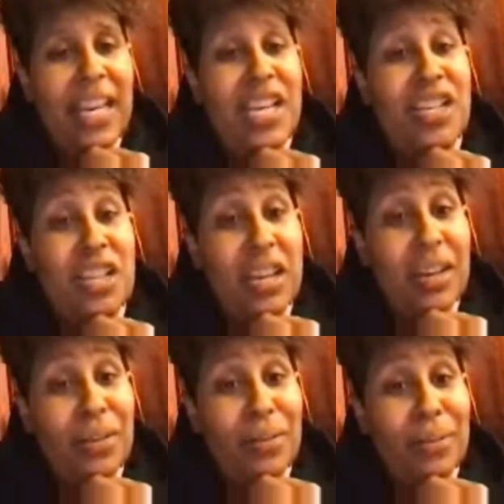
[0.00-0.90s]
in
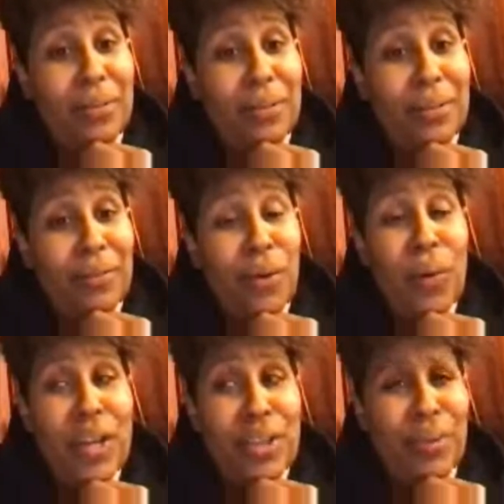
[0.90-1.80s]
jail for
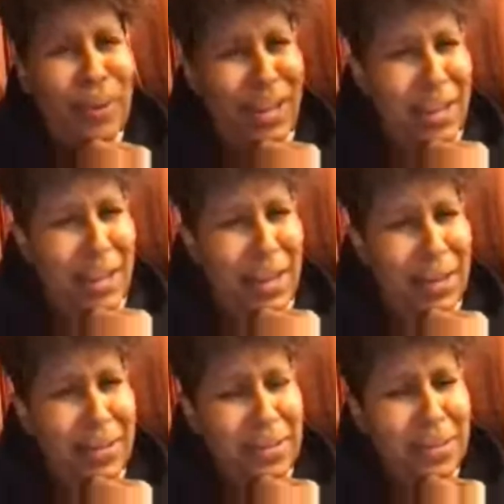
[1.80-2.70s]
what, 3
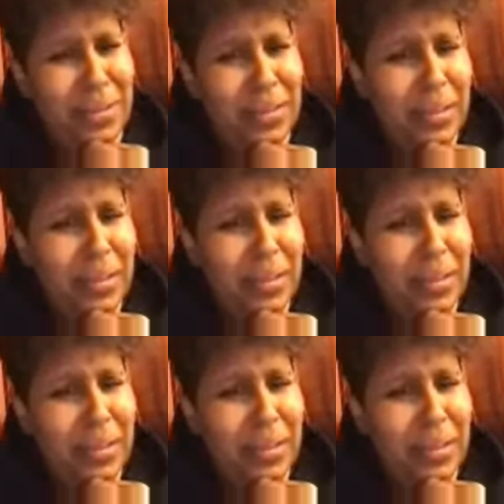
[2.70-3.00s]
years?